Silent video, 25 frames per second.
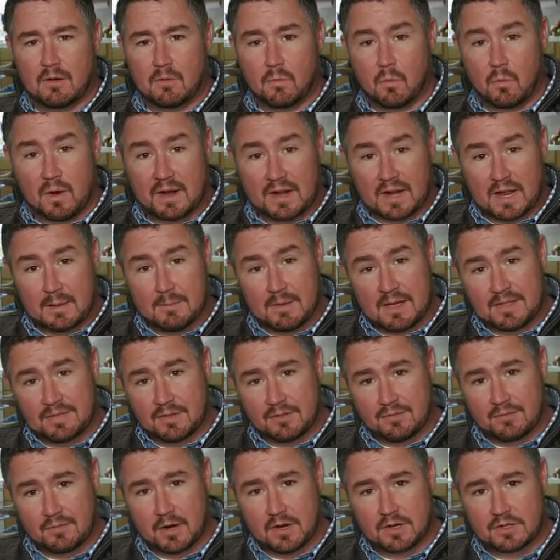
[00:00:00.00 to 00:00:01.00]
When I'm at the
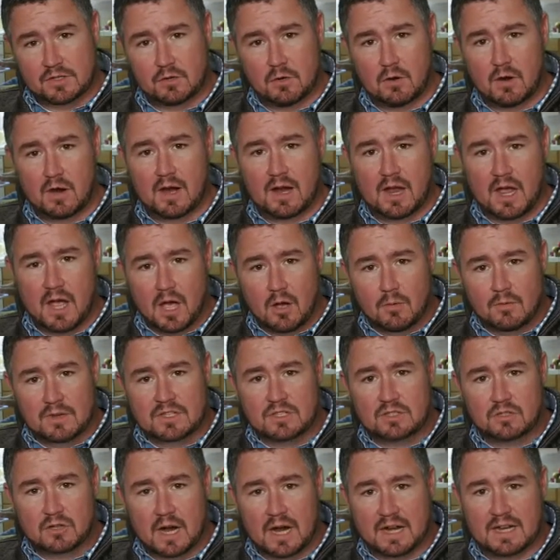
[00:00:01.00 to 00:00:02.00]
front door, I always
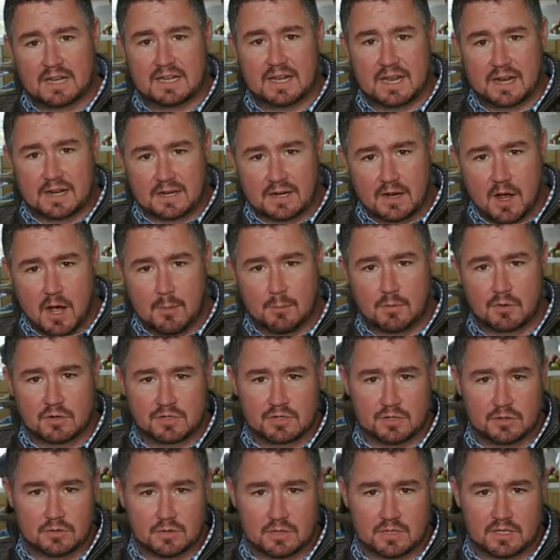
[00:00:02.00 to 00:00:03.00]
try to get an
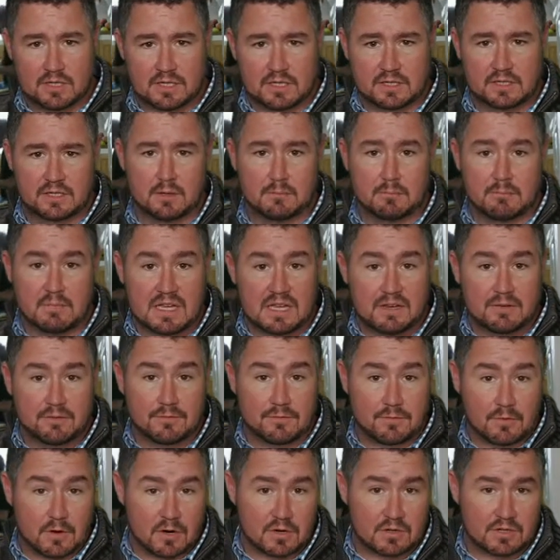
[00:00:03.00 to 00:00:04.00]
opportunity to meet
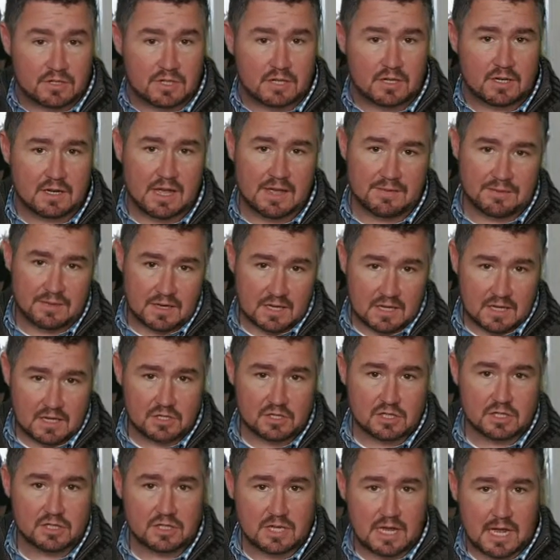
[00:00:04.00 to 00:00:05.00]
first at the
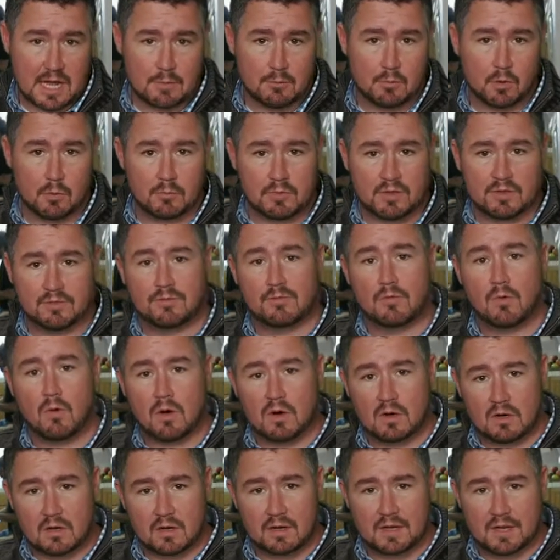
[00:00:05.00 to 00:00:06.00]
kitchen table
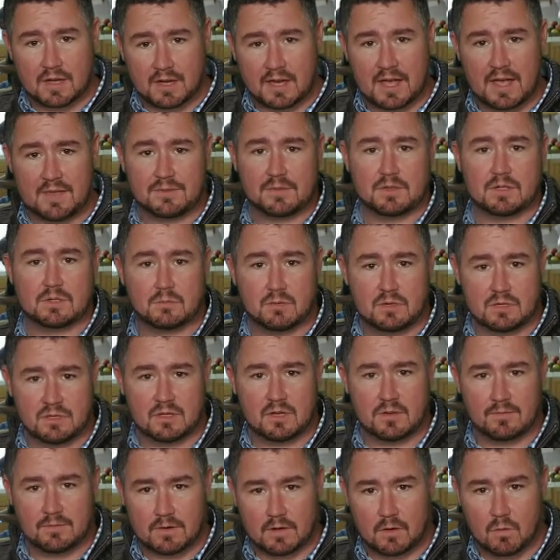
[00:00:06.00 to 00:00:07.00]
before looking at the
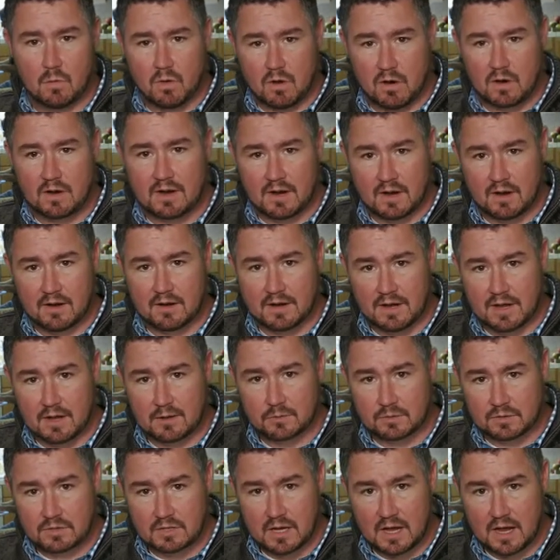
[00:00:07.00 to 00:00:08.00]
specific work area
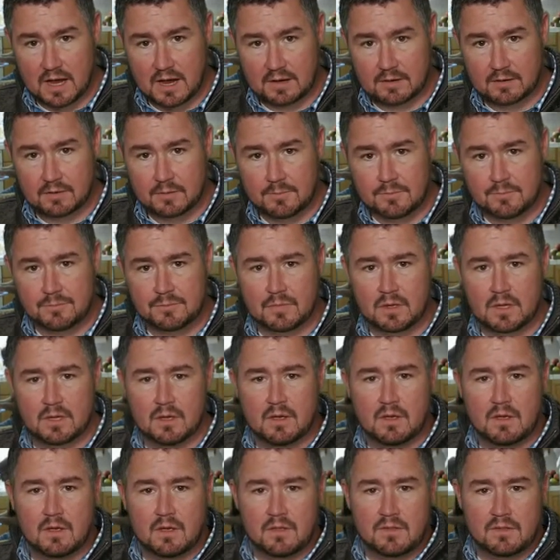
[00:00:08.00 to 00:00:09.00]
outside.
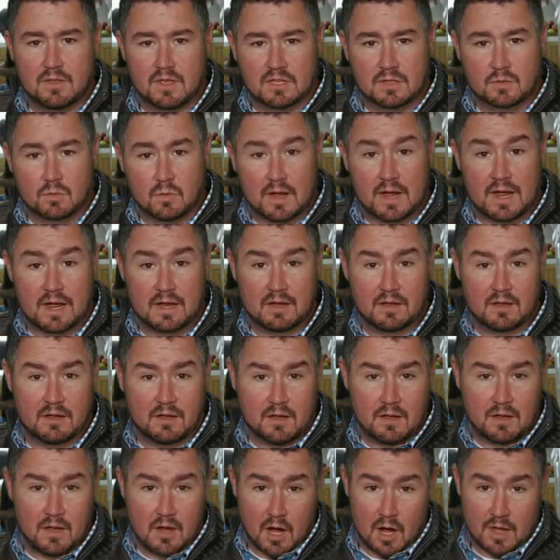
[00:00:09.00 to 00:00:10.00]
This way,
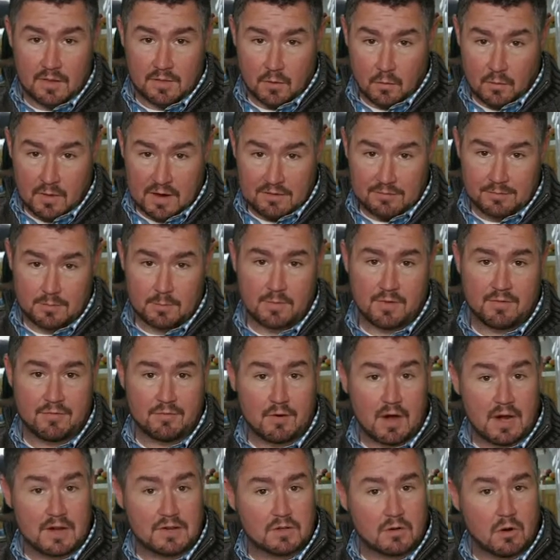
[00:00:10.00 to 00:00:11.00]
on the way from the
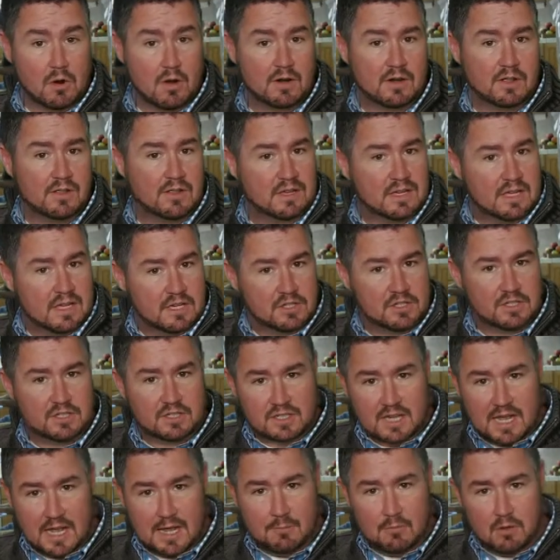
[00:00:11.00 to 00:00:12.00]
front door to the kitchen
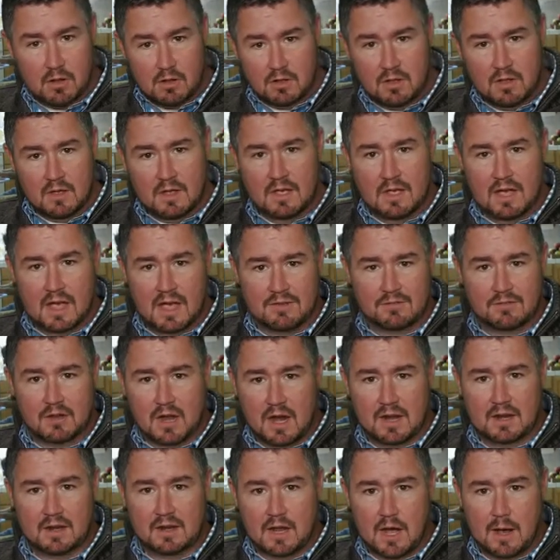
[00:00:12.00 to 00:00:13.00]
table, I've
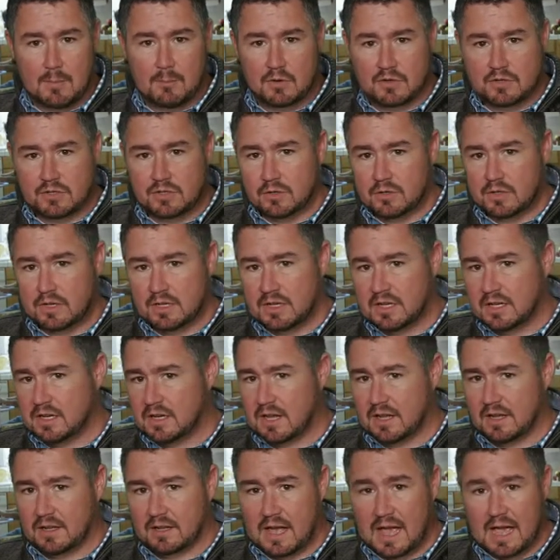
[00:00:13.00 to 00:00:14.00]
got an opportunity
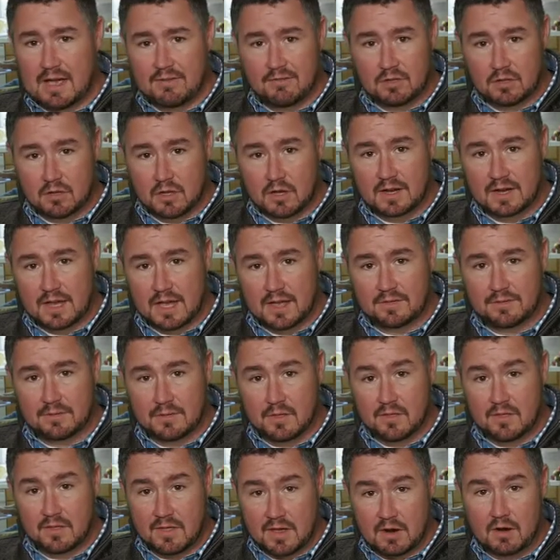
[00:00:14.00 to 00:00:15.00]
to have a look at
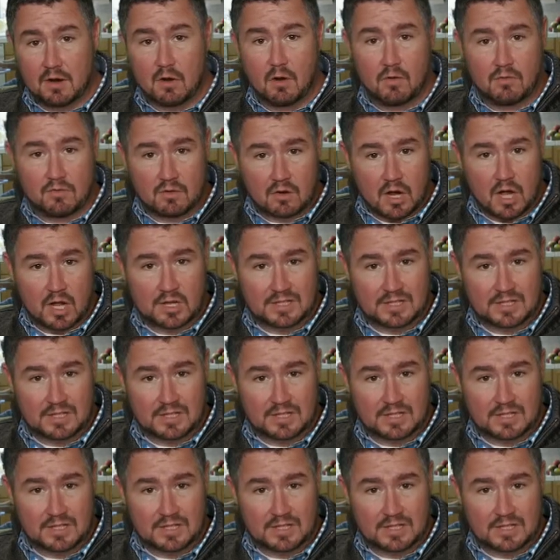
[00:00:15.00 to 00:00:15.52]
their overall